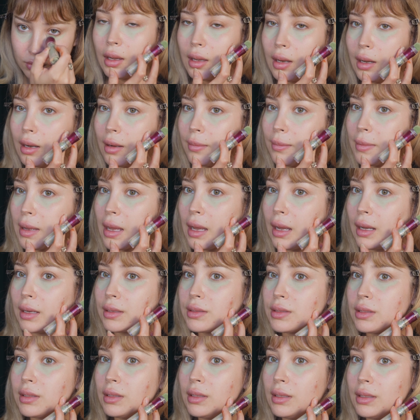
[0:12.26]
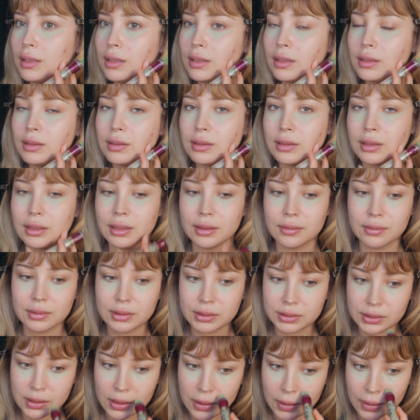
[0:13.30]
And I'm actually gonna leave
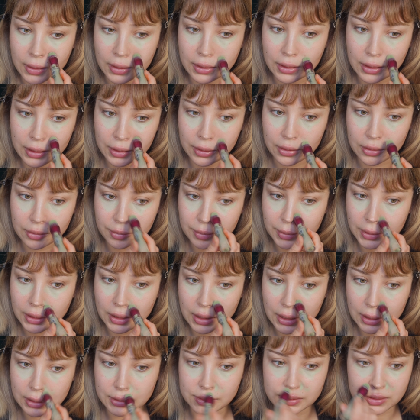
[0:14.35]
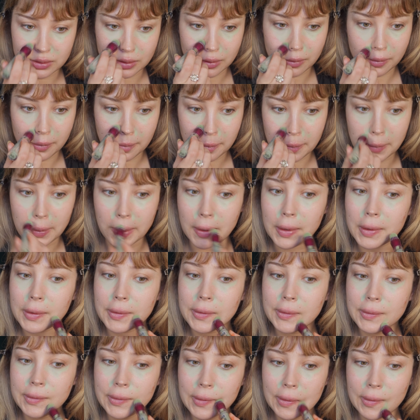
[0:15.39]
this on. I hope you guys don't
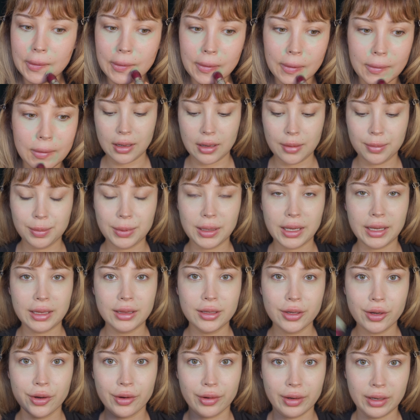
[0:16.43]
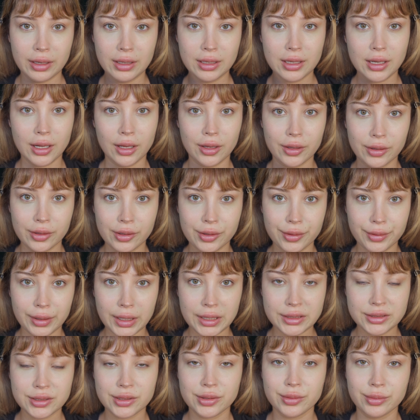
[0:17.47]
mind. Applying the green color
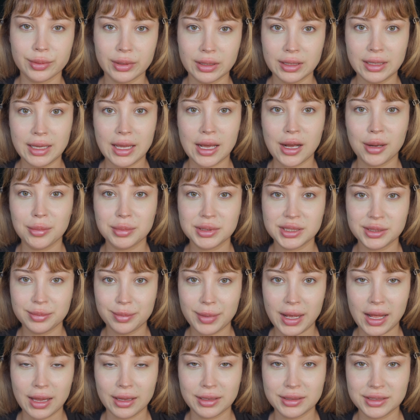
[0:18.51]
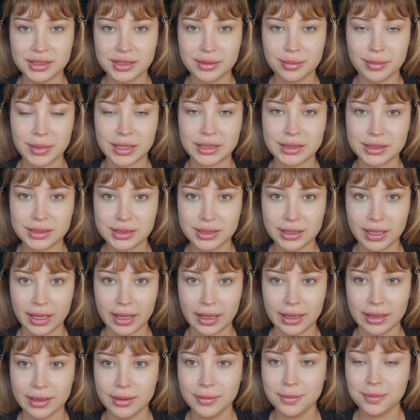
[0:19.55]
corrector really helps balance my
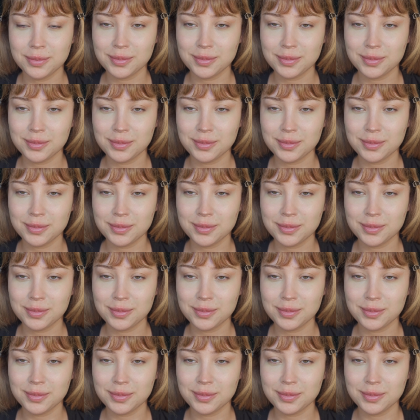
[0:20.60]
skin.